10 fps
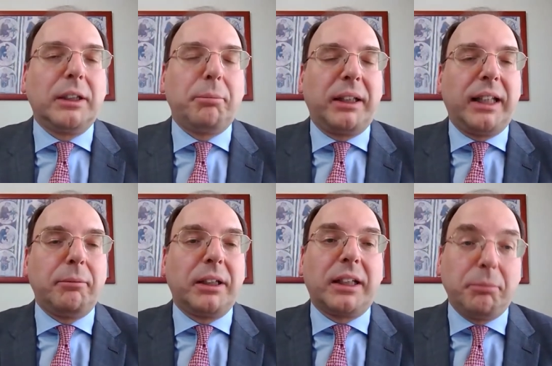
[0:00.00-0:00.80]
the
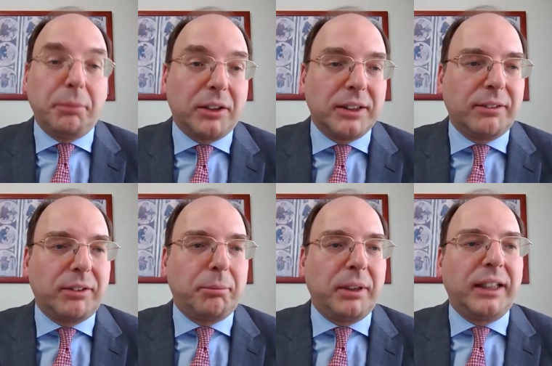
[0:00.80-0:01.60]
pandemic and because of
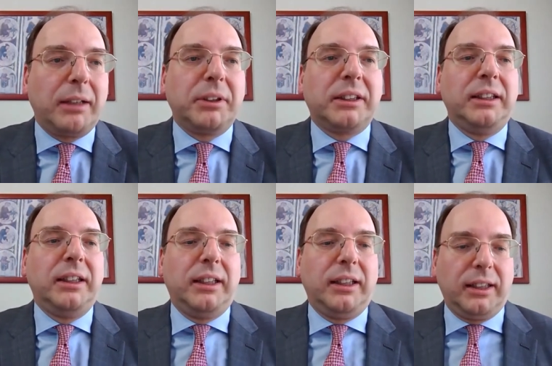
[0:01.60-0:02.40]
the pandemic,
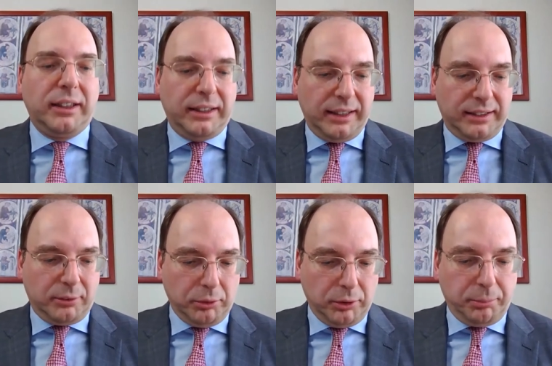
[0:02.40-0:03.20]

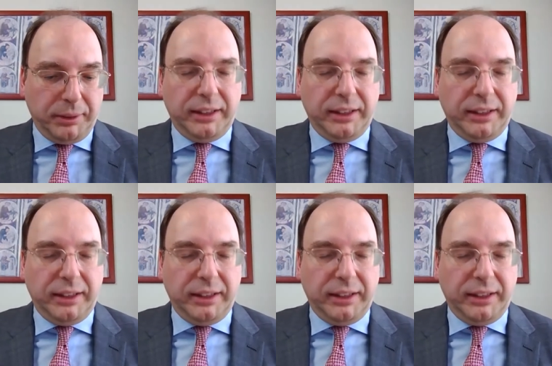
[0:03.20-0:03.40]
that will